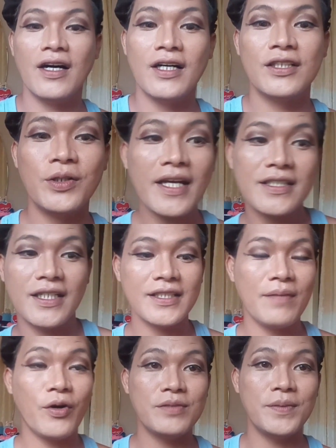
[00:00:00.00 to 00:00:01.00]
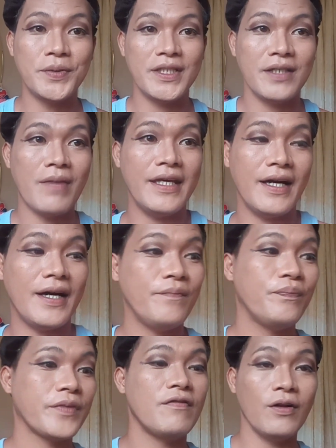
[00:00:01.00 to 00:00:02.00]
So next is I'm going to be putting my
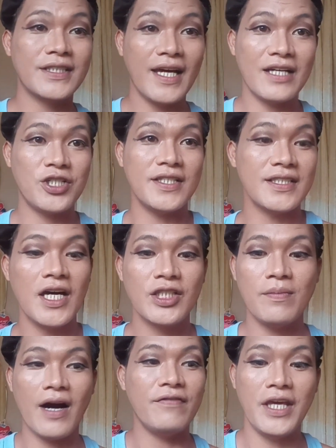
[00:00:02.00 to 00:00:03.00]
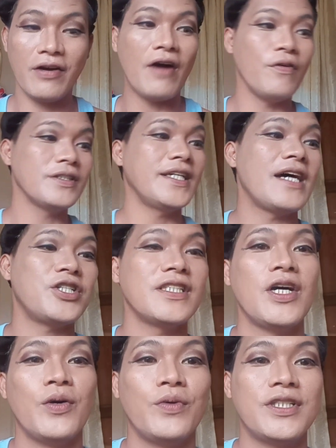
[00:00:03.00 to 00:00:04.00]
false eyelashes. So I'm having here a false eyelashes,
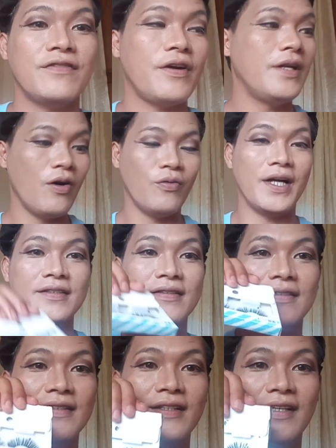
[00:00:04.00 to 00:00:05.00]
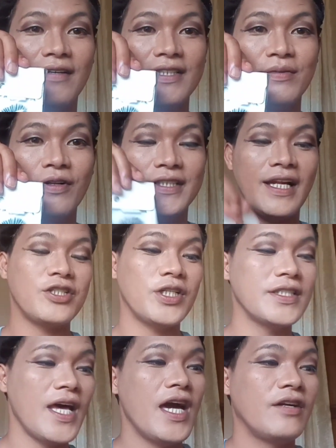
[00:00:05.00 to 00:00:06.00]
which is a very long one. Here is my false eyelashes,
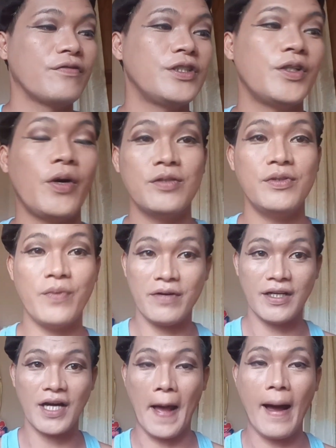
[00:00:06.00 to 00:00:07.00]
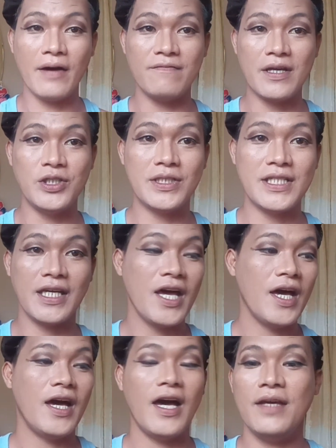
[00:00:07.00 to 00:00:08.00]
and of course you're going to be wearing. I'll be using
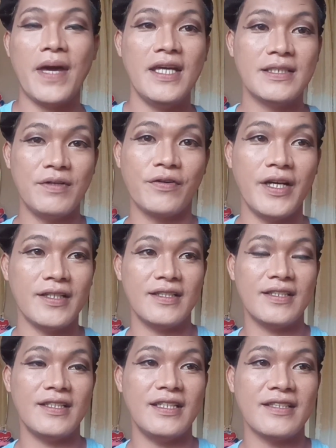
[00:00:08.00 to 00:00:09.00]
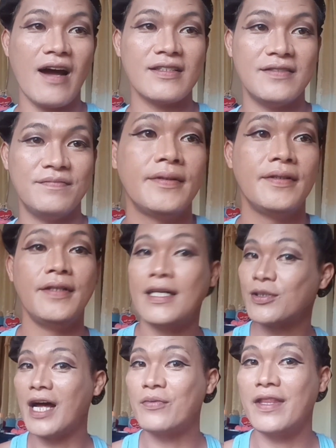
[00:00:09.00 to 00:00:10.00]
a paste before it intact. Yeah, so
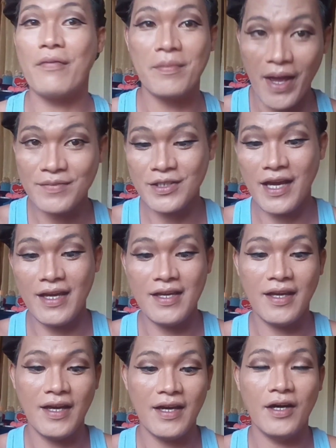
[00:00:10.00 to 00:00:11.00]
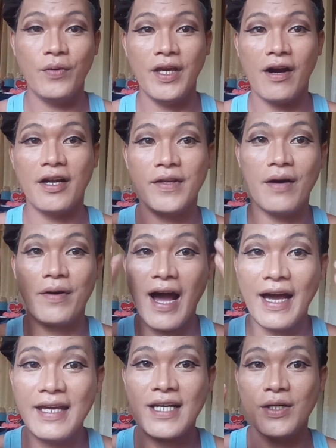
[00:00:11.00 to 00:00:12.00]
we're done with our makeup today. We are done with our
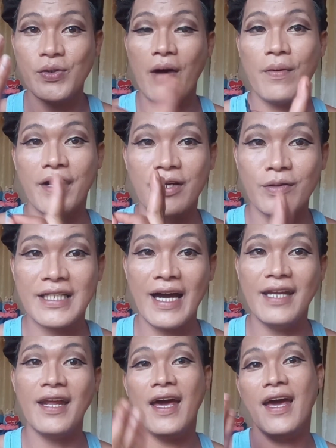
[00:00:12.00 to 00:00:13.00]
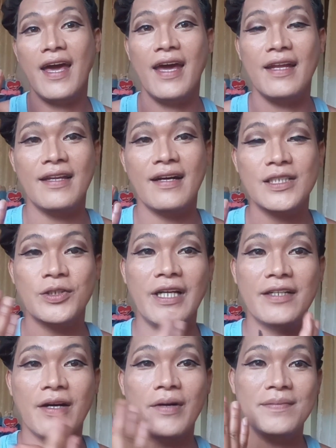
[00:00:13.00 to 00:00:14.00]
eyeshadow, our nose line, and sooner or
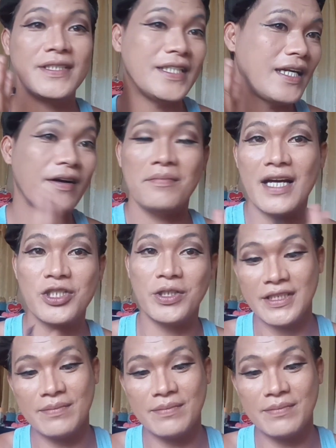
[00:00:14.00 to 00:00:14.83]
later our lipstick and our blush ons.